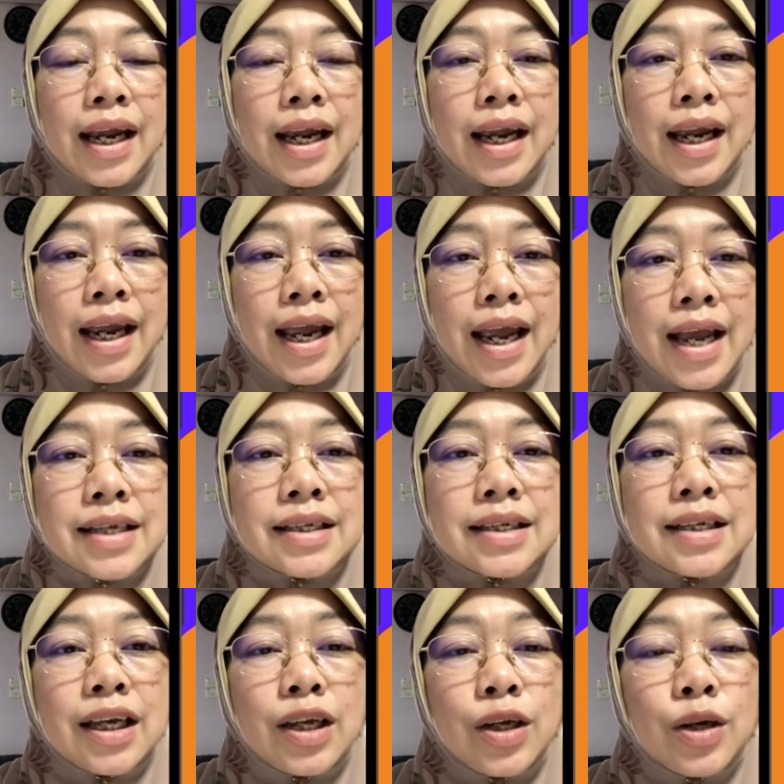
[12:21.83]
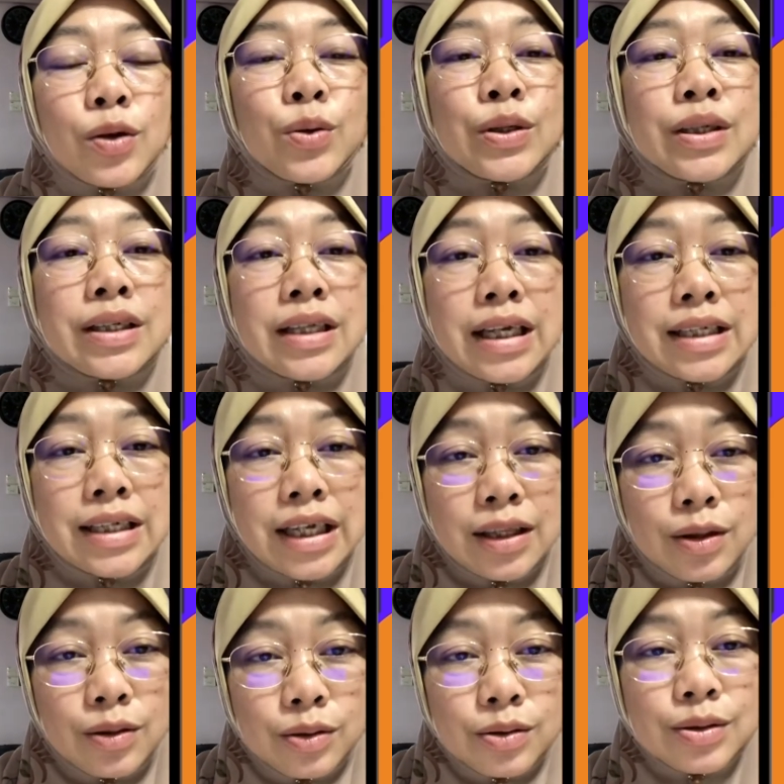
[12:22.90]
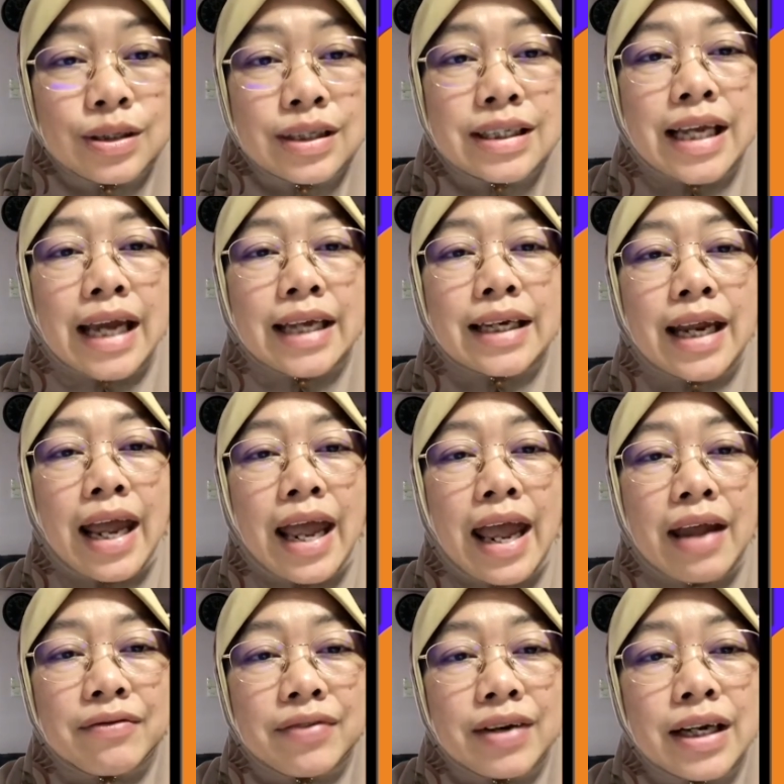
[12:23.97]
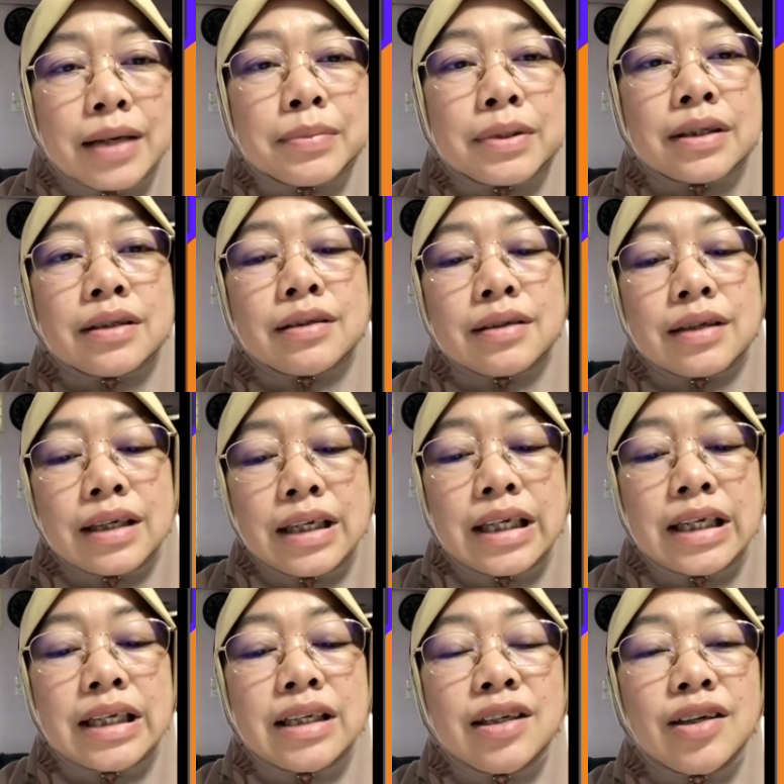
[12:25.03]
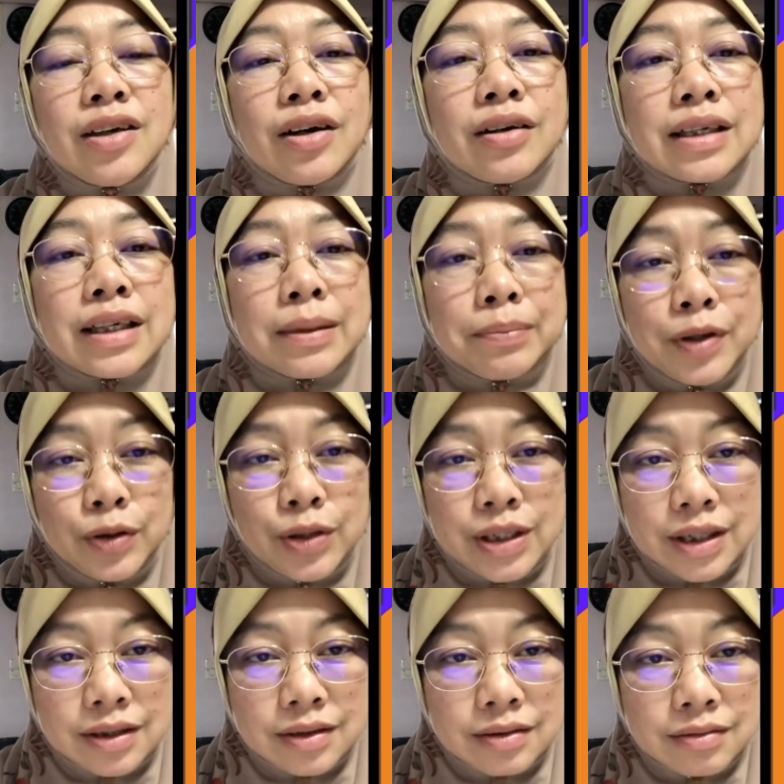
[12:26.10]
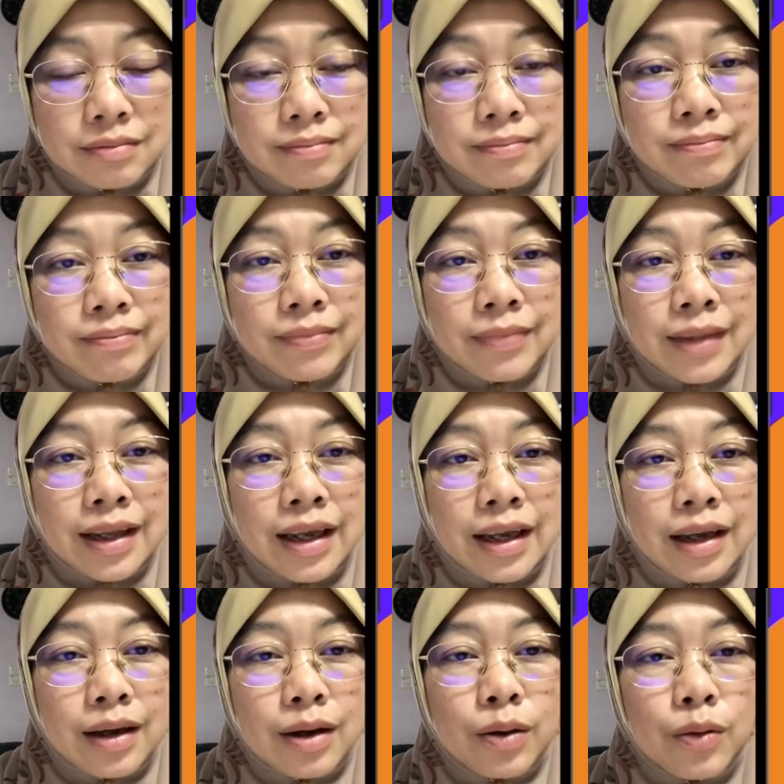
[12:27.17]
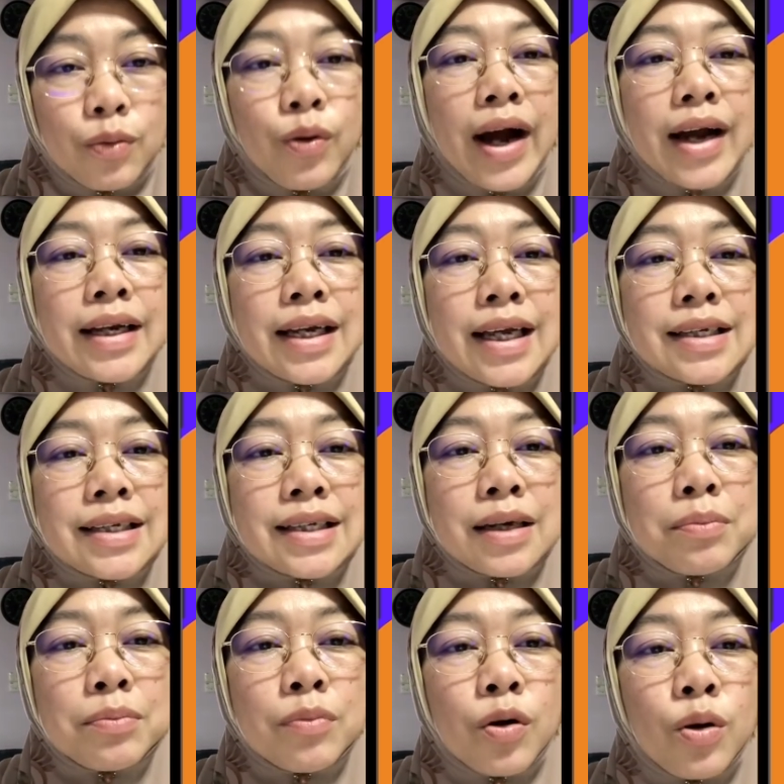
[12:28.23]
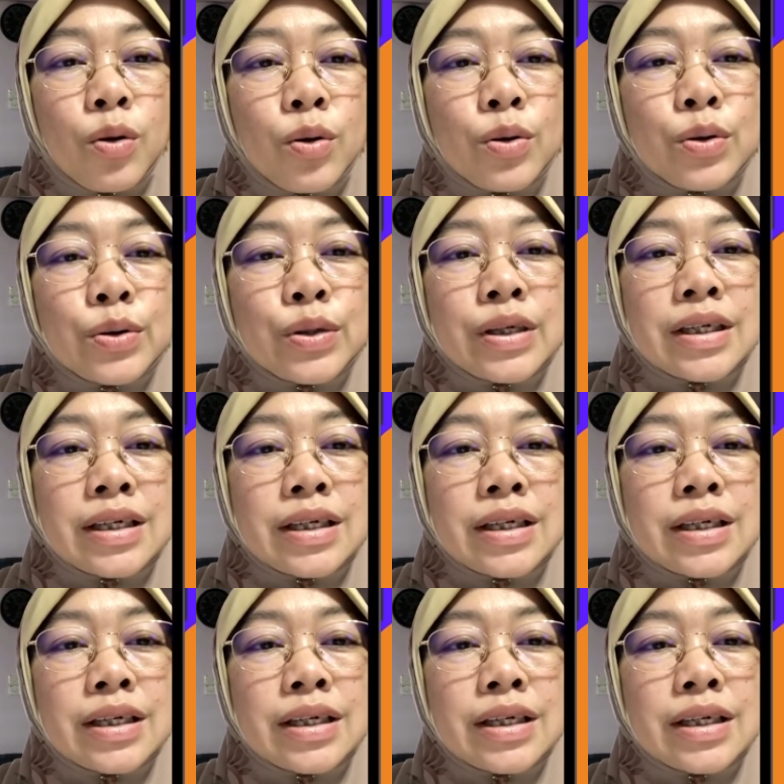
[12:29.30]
is use teaching tools that are available in your computer. Okay. What is the most